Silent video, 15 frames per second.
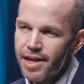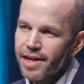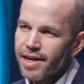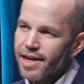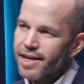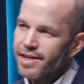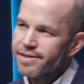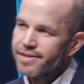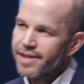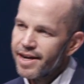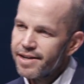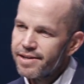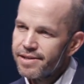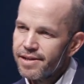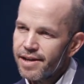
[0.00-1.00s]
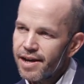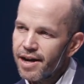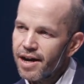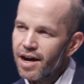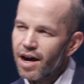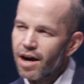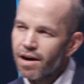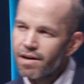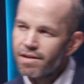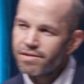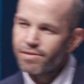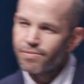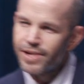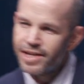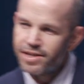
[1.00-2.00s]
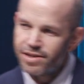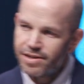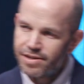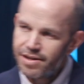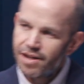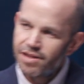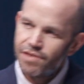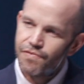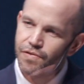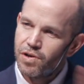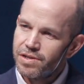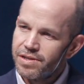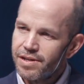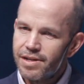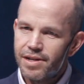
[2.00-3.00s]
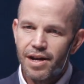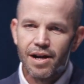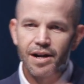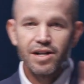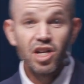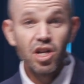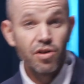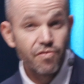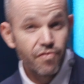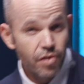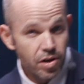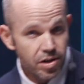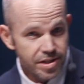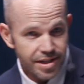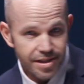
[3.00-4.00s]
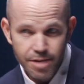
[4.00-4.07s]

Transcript: is that all the regions, all the 14, are converging.